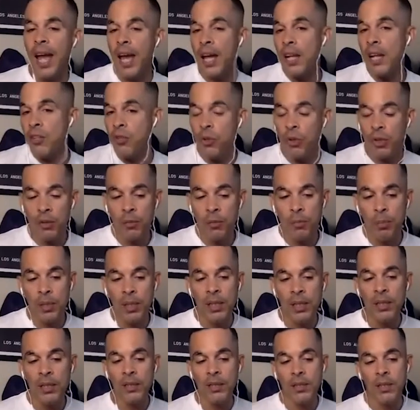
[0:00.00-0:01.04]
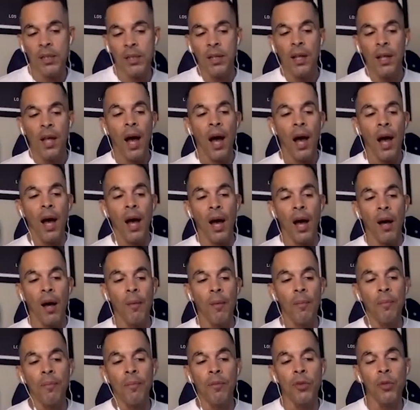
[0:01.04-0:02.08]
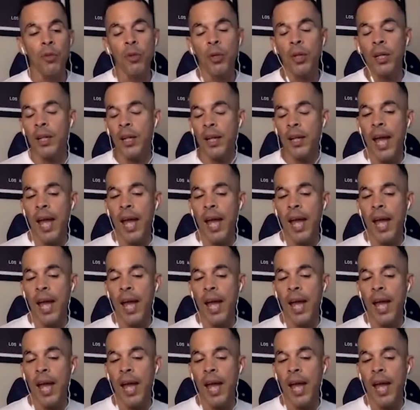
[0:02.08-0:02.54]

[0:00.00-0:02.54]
and you compete, you can